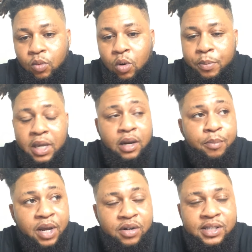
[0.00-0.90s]
We'll be in
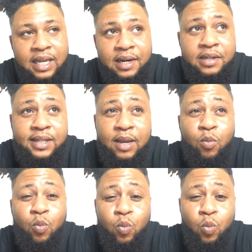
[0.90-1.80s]
better standings
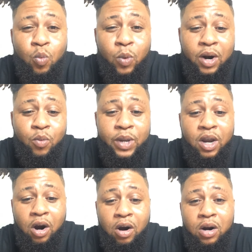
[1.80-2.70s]
than where we
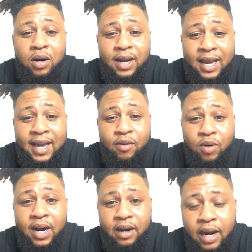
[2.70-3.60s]
are at
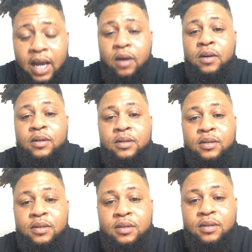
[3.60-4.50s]
right now,
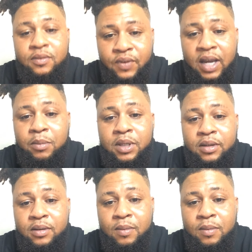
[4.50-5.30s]
family.